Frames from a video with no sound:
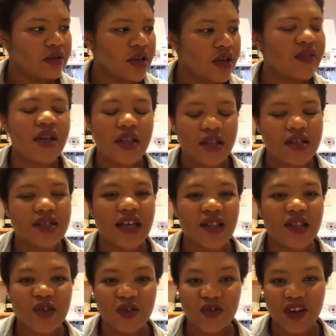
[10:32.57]
in the
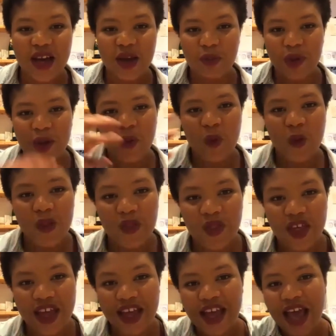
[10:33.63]
sense of like being one
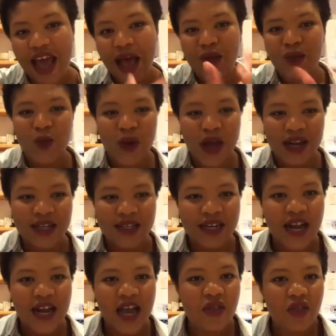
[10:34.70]
thing as well as
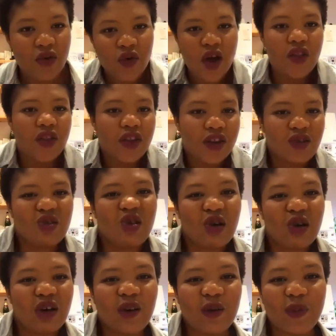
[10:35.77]
another, rather than, you know,
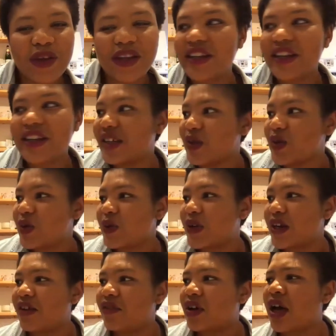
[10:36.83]
her opinions or
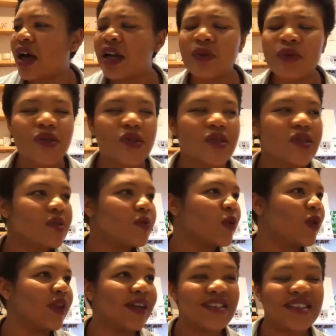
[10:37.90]
whatever. And it was just simple
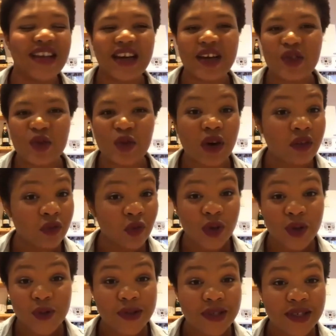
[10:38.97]
things. Like, I thought her
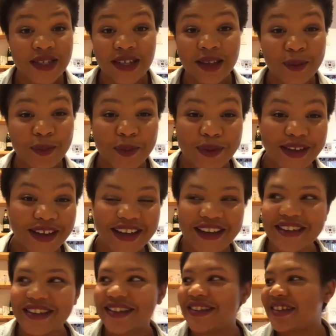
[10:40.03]
voice was deep
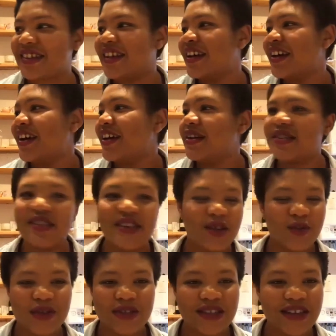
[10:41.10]
and her skin
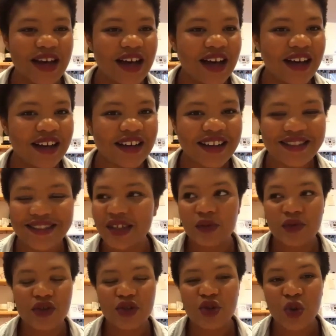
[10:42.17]
was dark and she
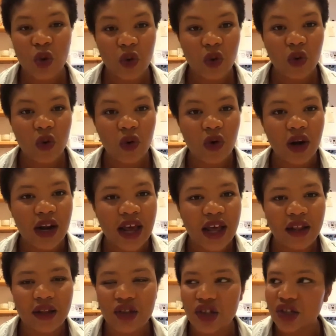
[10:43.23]
was tall
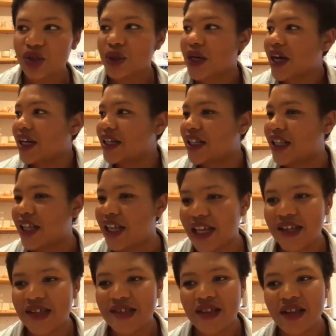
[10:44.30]
and she tried
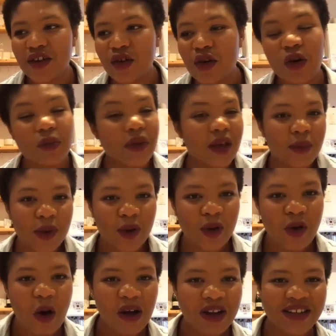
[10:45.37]
things and then gone maybe
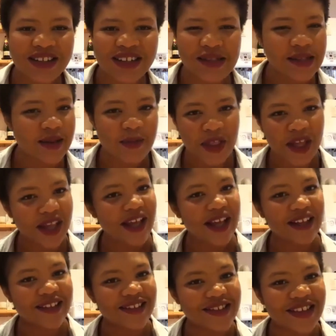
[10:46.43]
not and done something
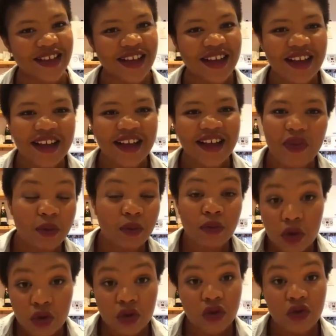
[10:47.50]
else and
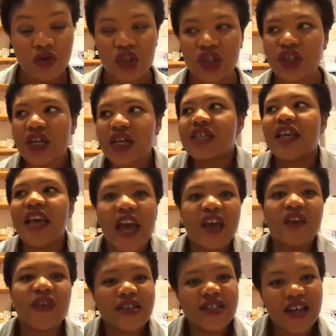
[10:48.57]
moved. She just gave
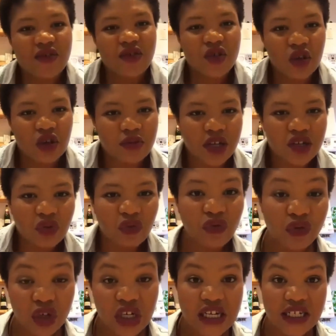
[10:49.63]
herself so much
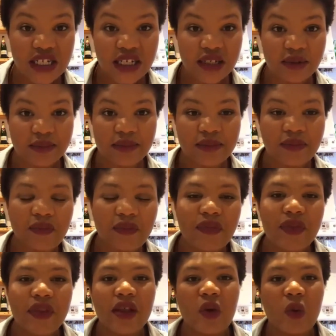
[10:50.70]
freedom
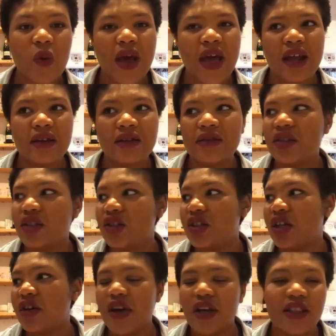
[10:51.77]
when, you
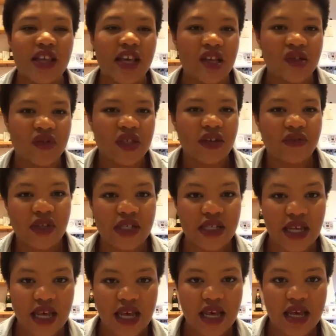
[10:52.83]
know, at the age of
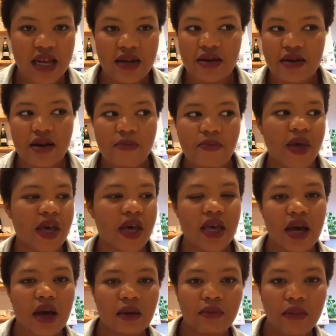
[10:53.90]
17, being a
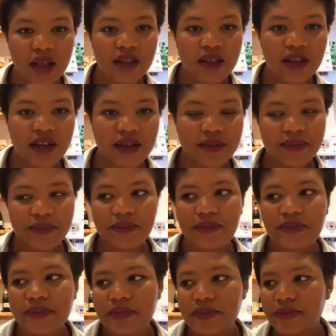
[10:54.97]
young mother,
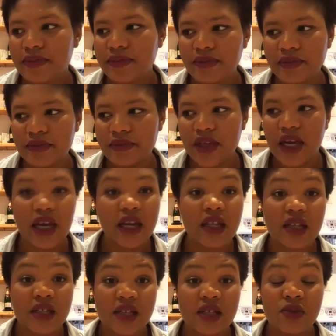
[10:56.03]
and in the
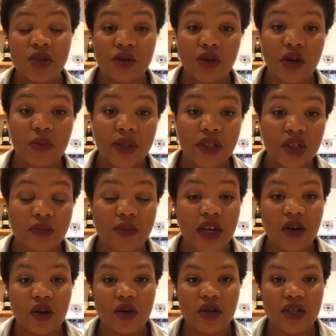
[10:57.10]
system she grew up in, she might
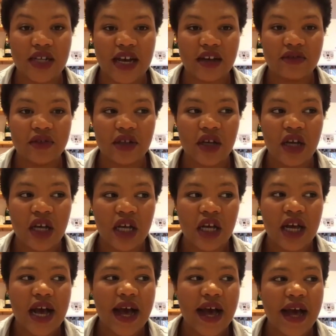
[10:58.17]
not
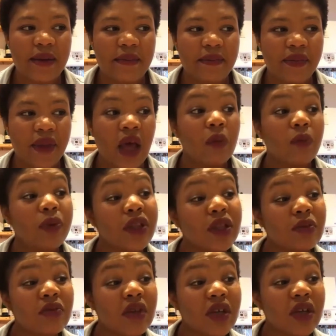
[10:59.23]
have. But the
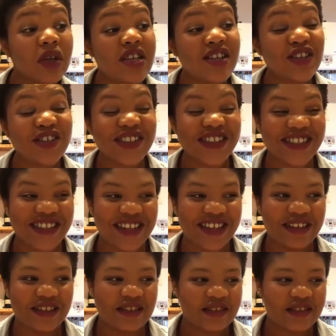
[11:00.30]
most interesting,